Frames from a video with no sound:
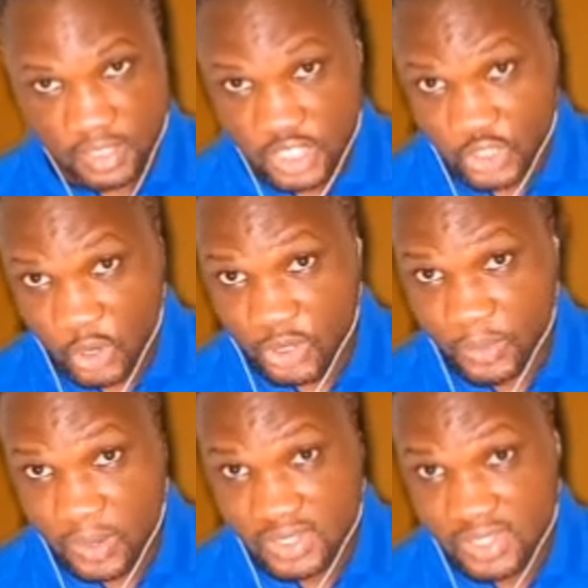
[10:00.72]
this is called
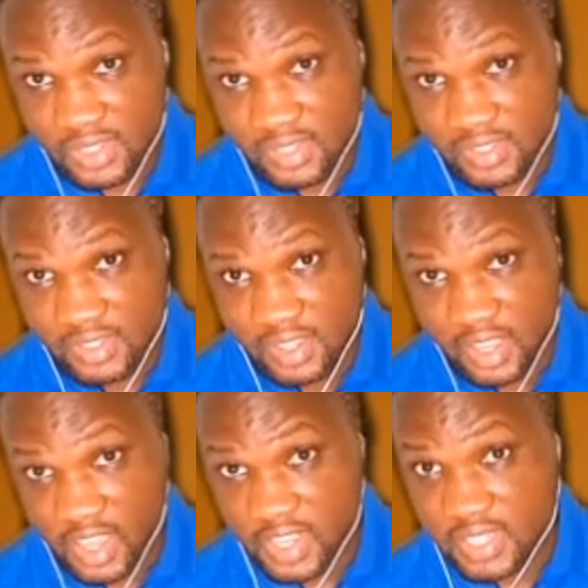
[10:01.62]
what?
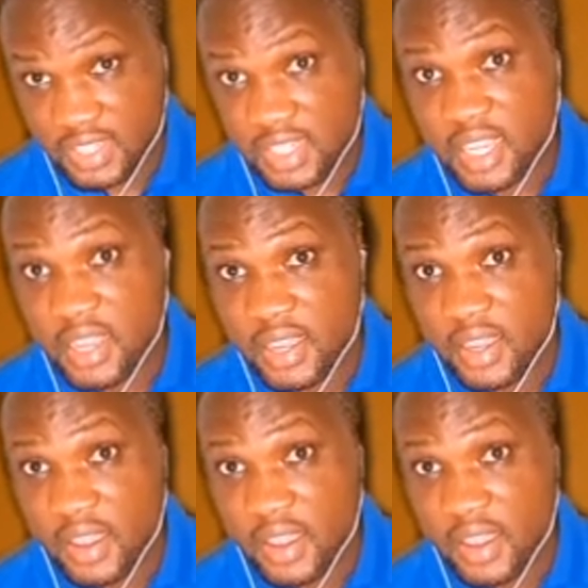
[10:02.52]
A C